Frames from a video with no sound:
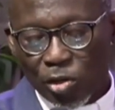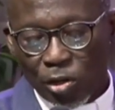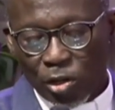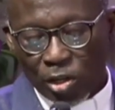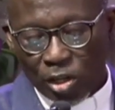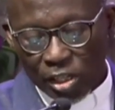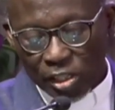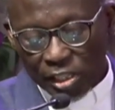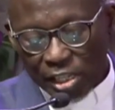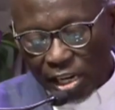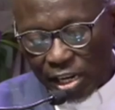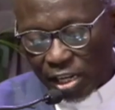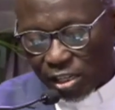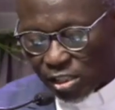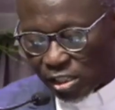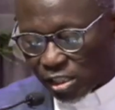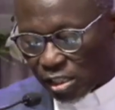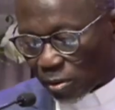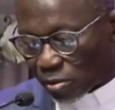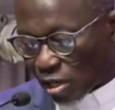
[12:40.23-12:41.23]
Genesis
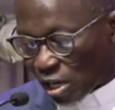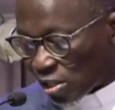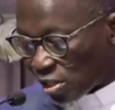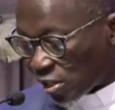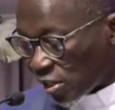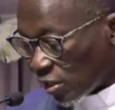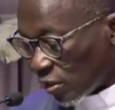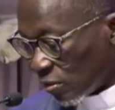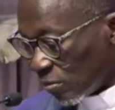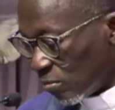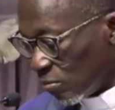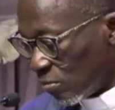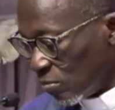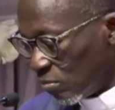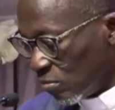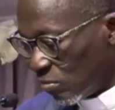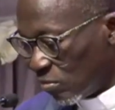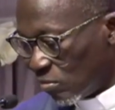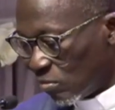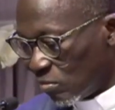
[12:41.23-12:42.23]
chapter 3.
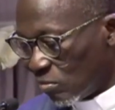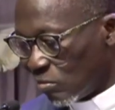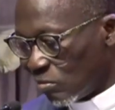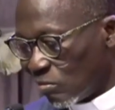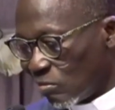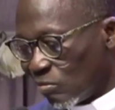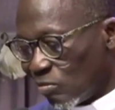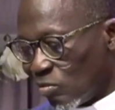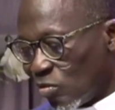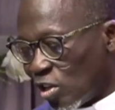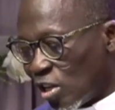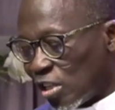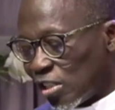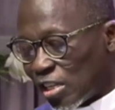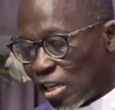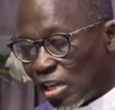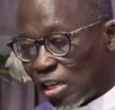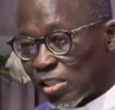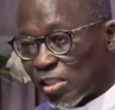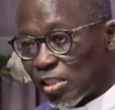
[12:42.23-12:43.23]

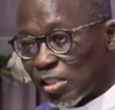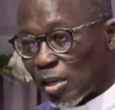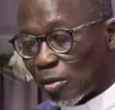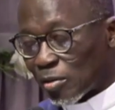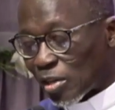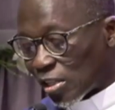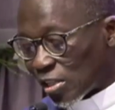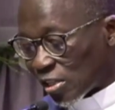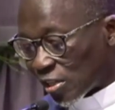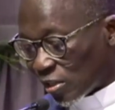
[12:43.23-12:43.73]
Genesis chapter 3.